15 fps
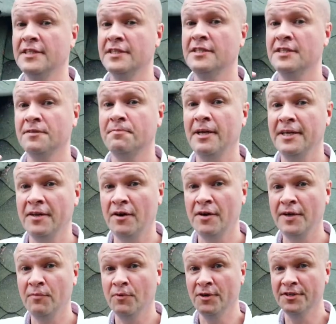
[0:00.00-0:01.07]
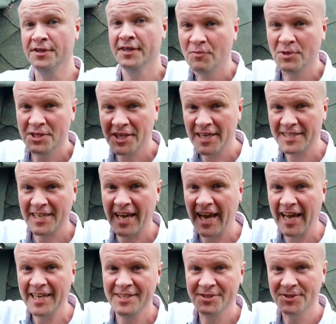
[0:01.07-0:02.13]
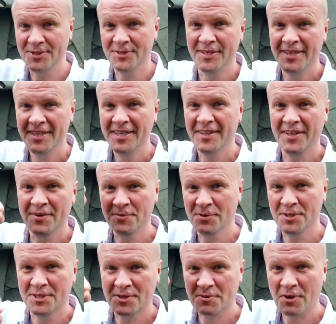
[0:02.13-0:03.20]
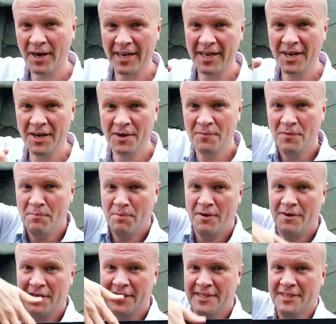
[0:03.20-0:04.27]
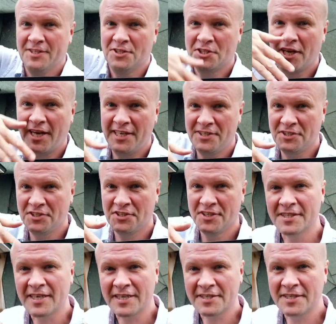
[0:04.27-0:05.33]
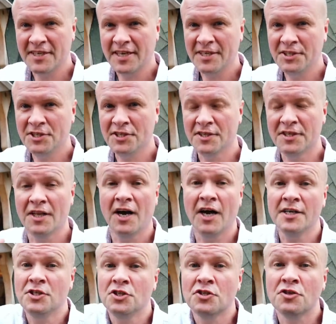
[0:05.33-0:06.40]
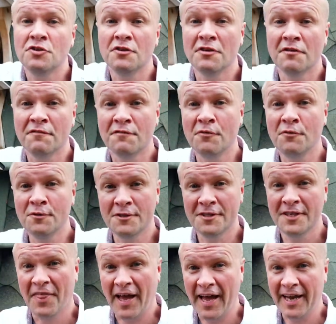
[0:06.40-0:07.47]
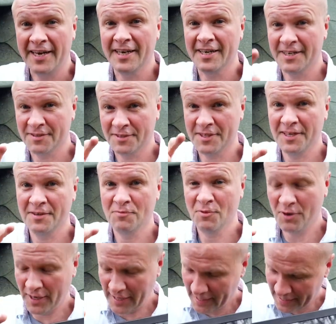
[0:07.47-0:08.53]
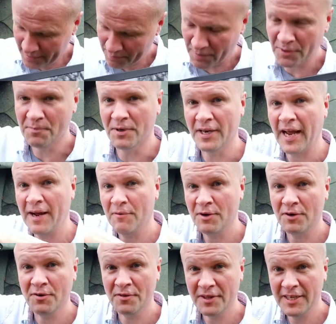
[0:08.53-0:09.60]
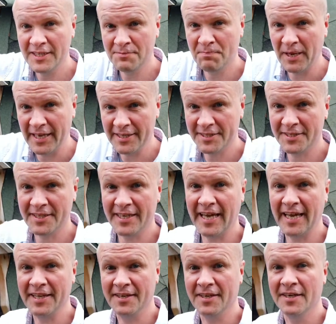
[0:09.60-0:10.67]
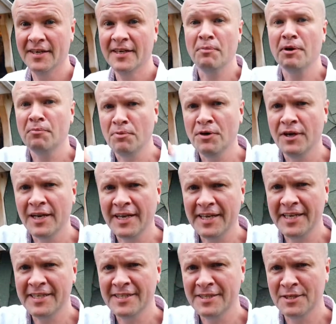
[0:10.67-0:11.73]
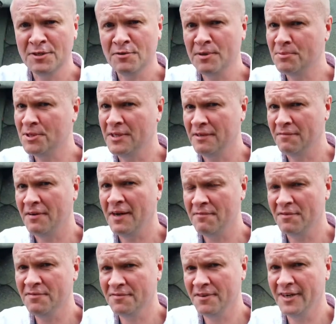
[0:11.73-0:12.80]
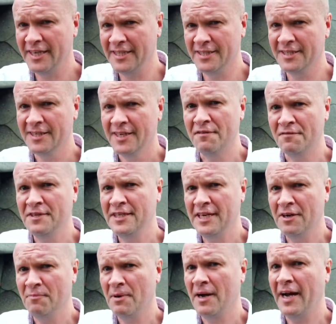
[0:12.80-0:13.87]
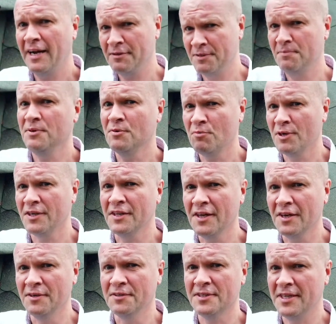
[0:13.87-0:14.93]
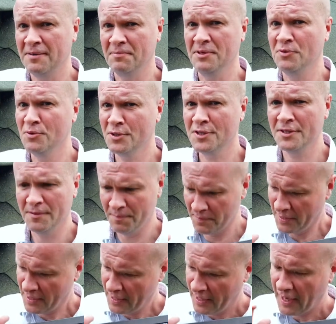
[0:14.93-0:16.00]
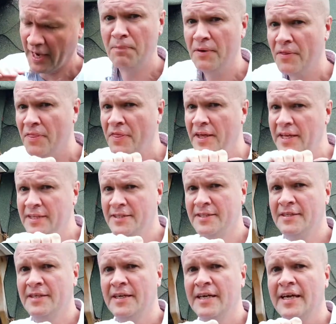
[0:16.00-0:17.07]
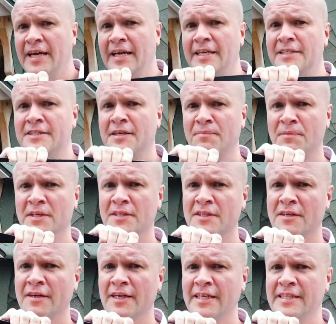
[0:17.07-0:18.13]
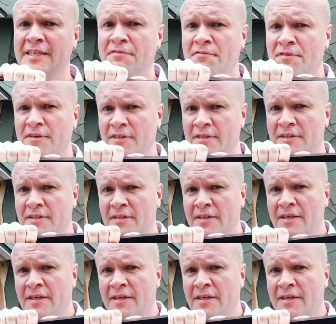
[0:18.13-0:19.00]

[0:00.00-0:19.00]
It's the display that I want, which has a handle that would crank up the blind and change the destination. I just couldn't afford that. And I'll tell you why in a moment how I got these bits together. But I'll put a link in the description if I ever find a video about how to build one of those. That'll be awesome. But this is something slightly different.